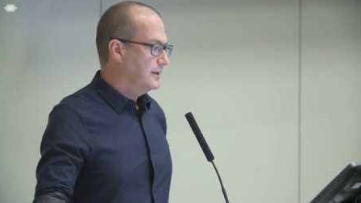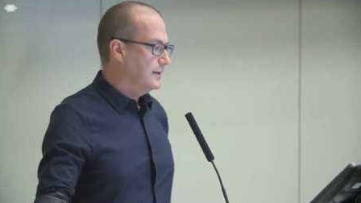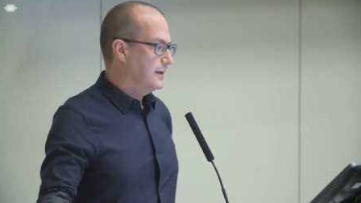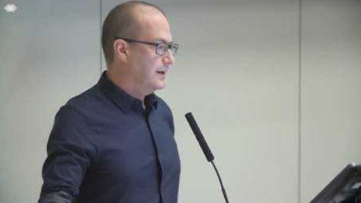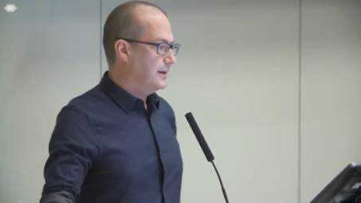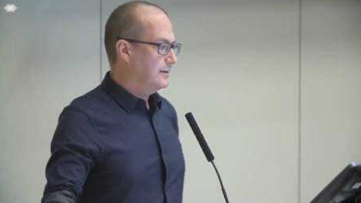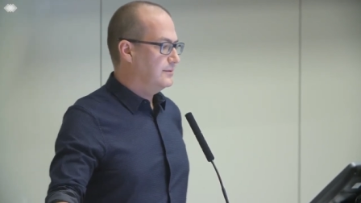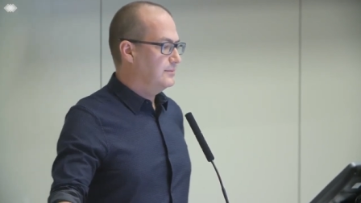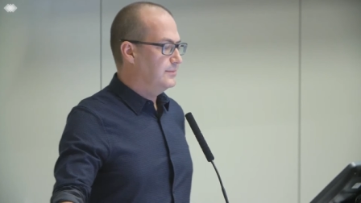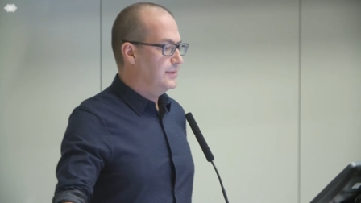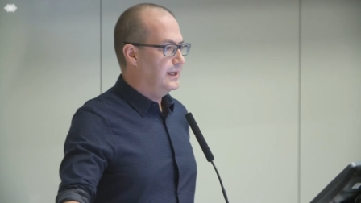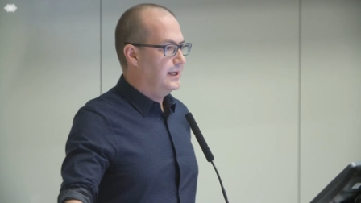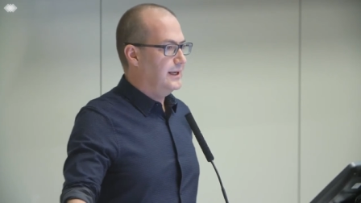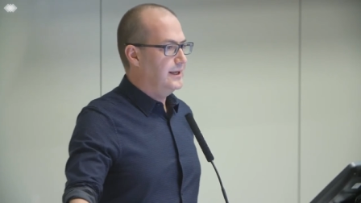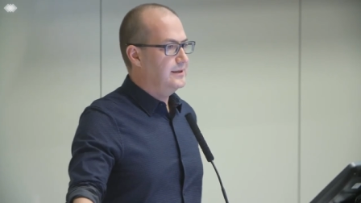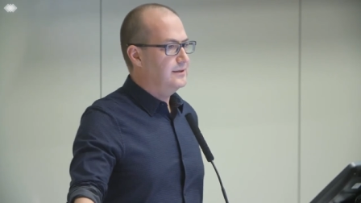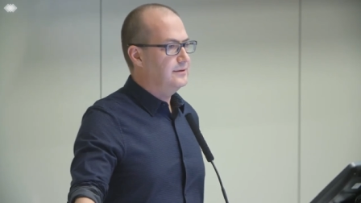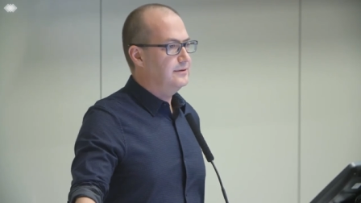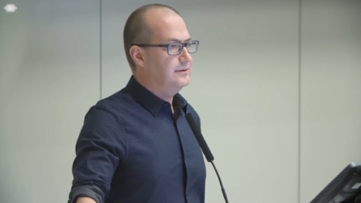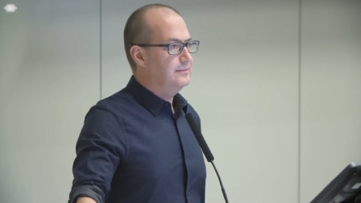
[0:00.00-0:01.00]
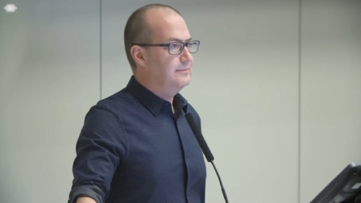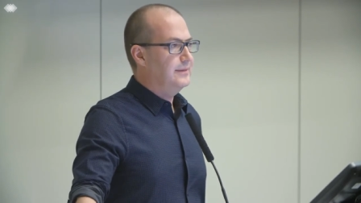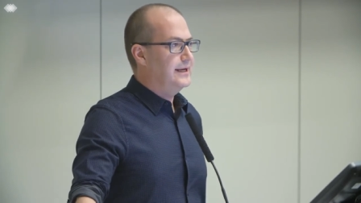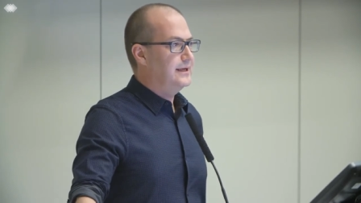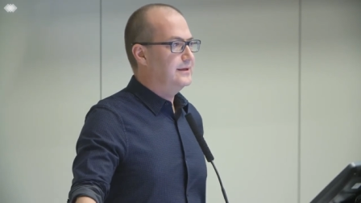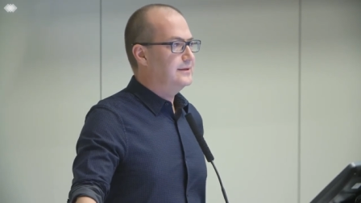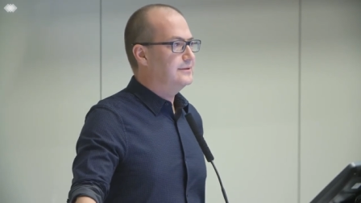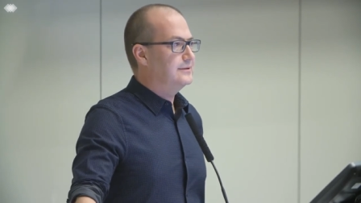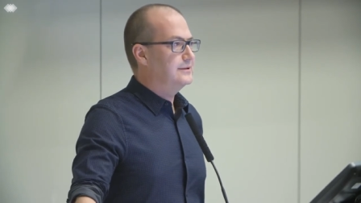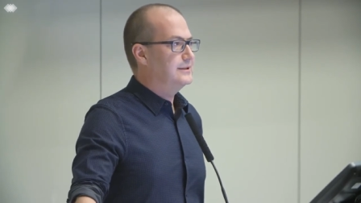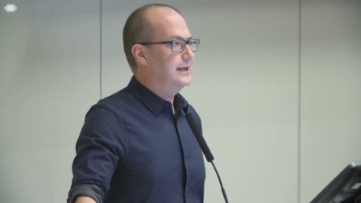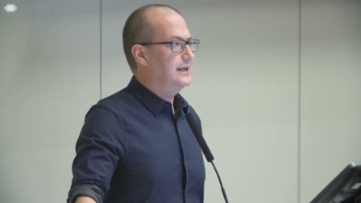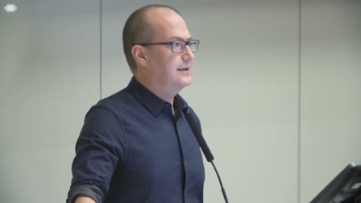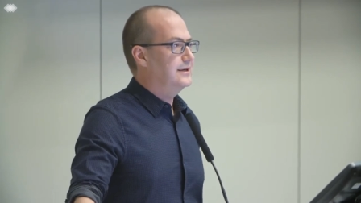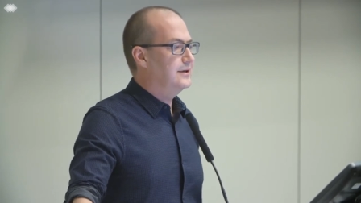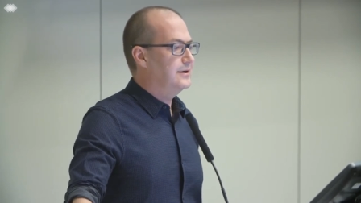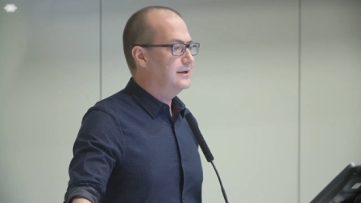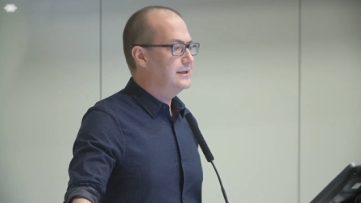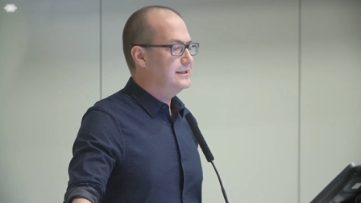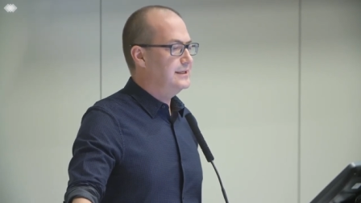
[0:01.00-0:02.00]
Now, behind all the medical
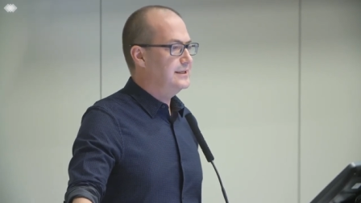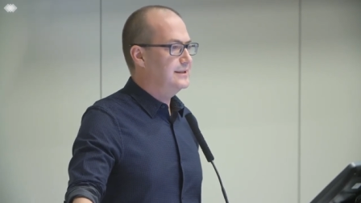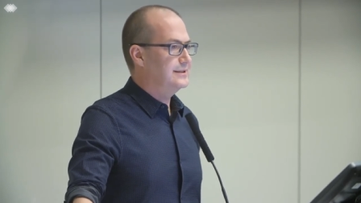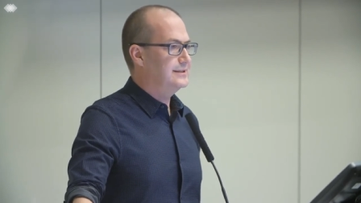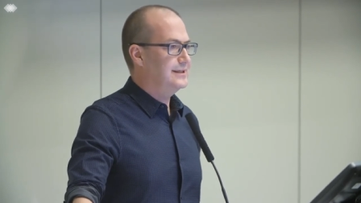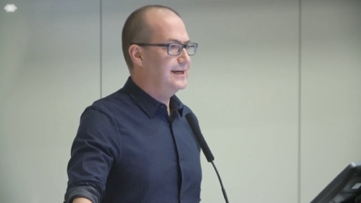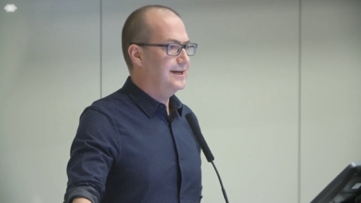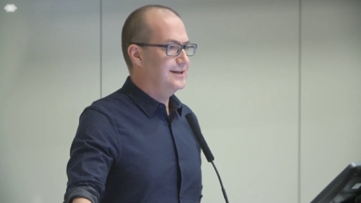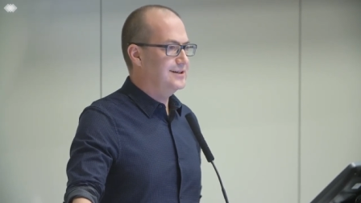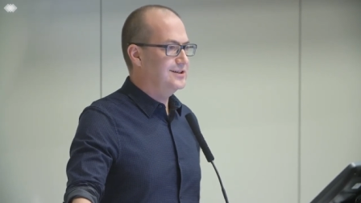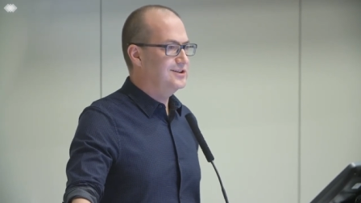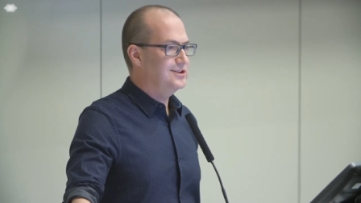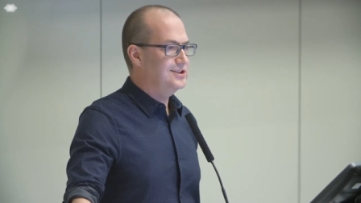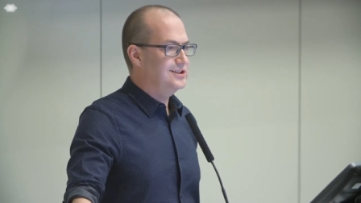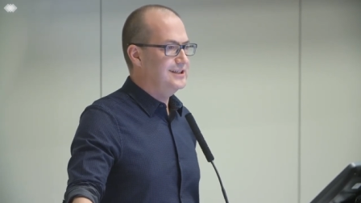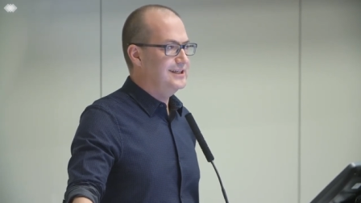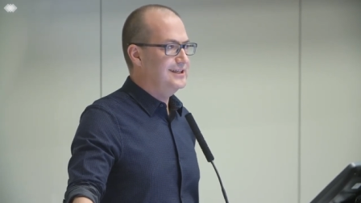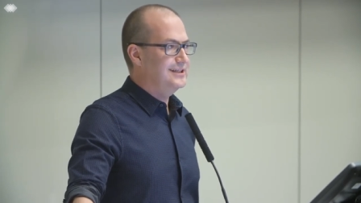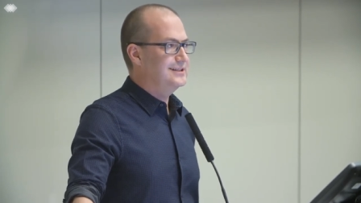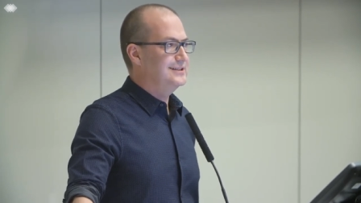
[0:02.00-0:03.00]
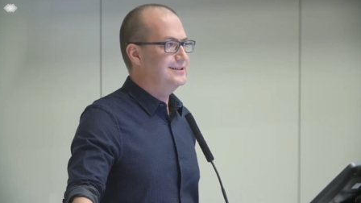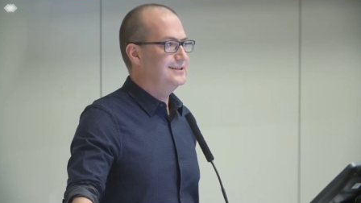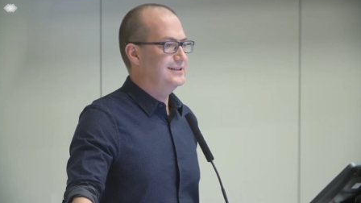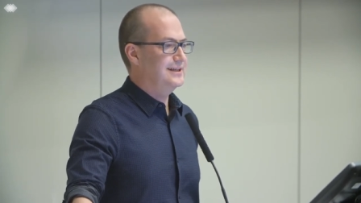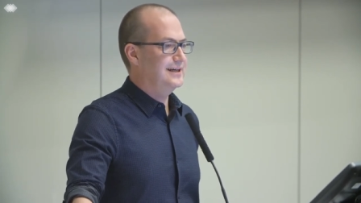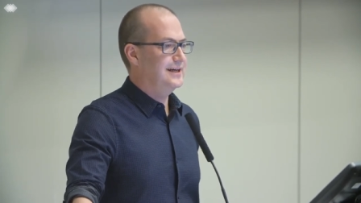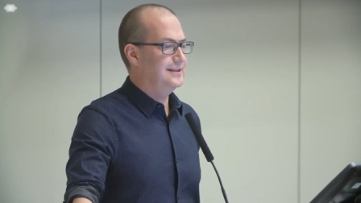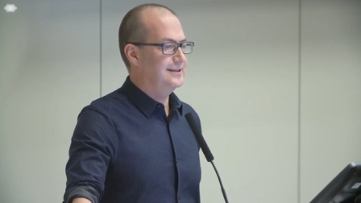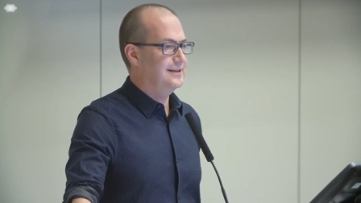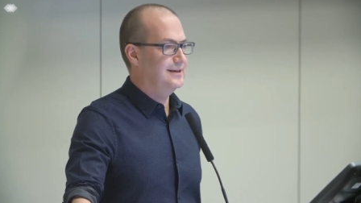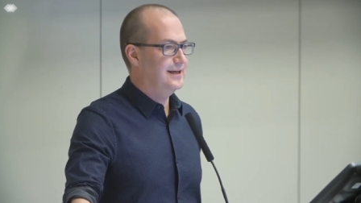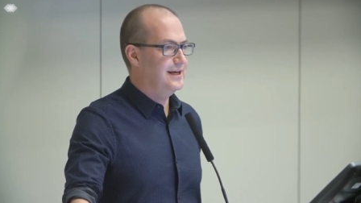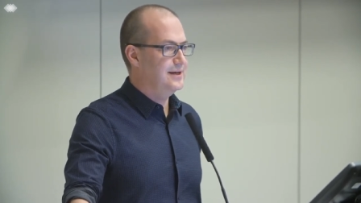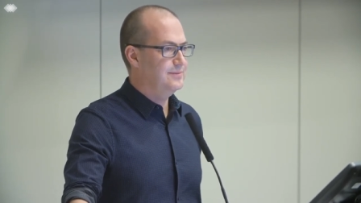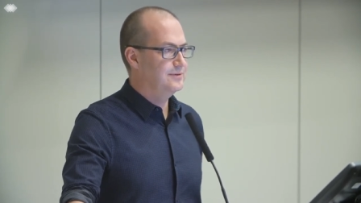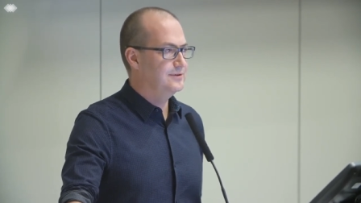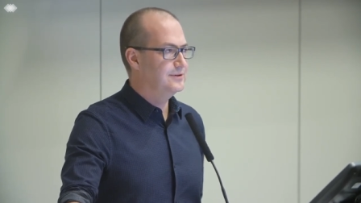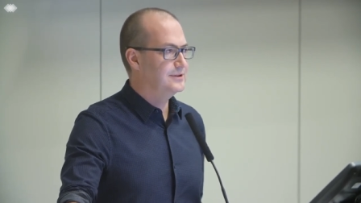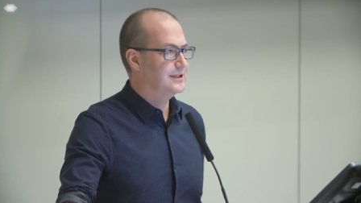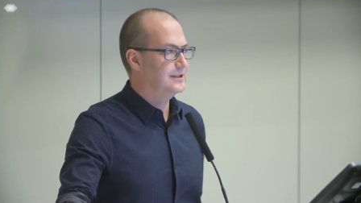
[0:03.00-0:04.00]
technology, the diagnoses and the
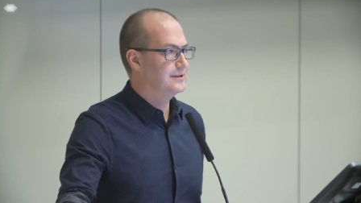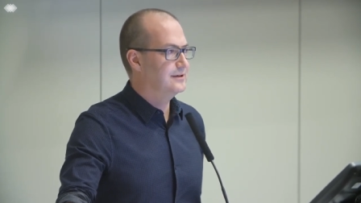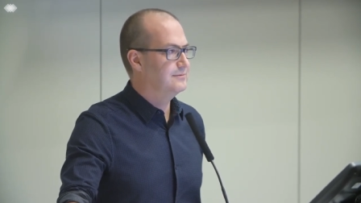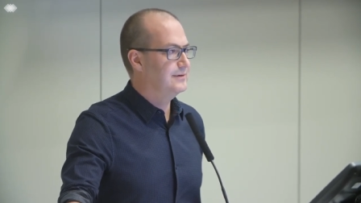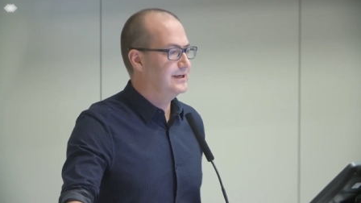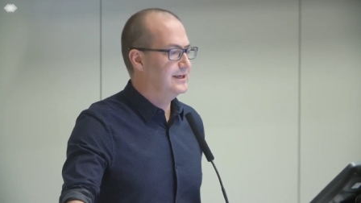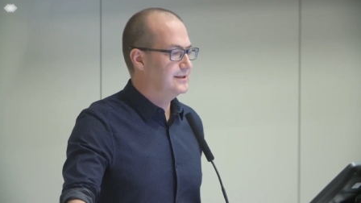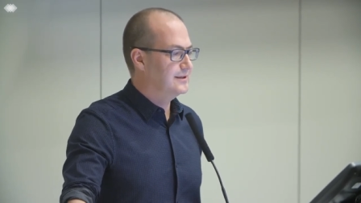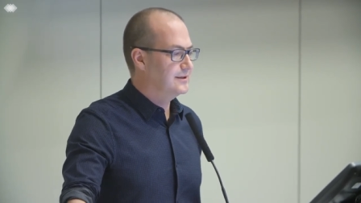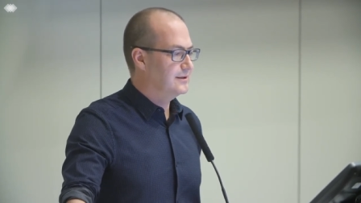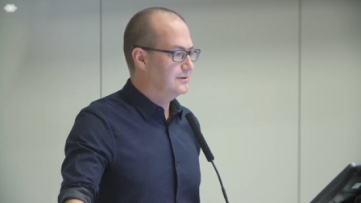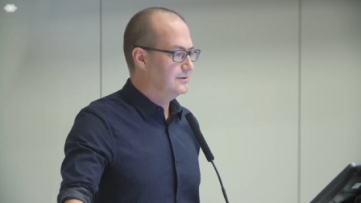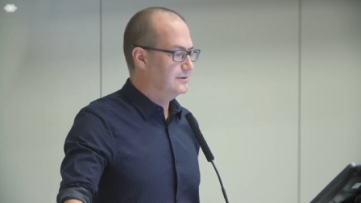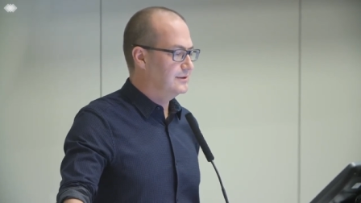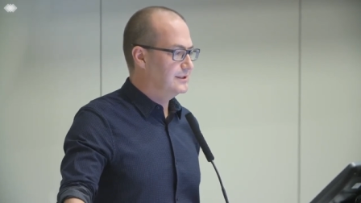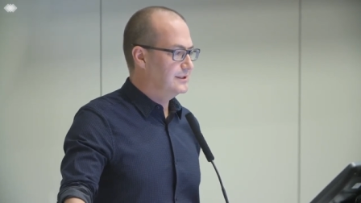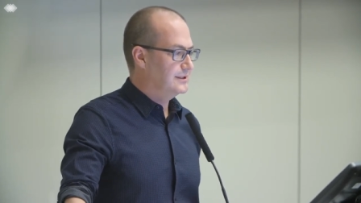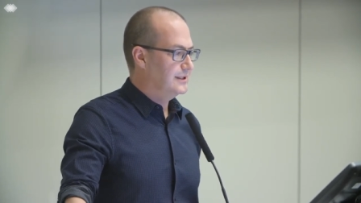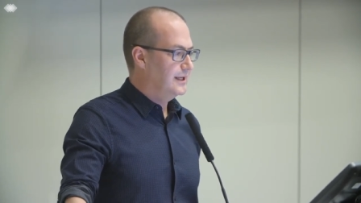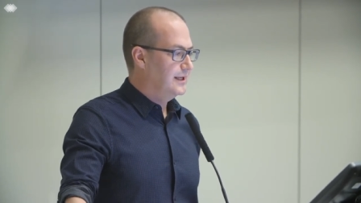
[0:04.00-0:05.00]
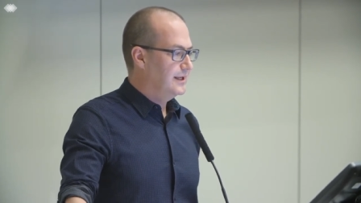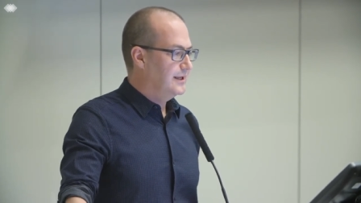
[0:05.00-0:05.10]
labels and the read codes,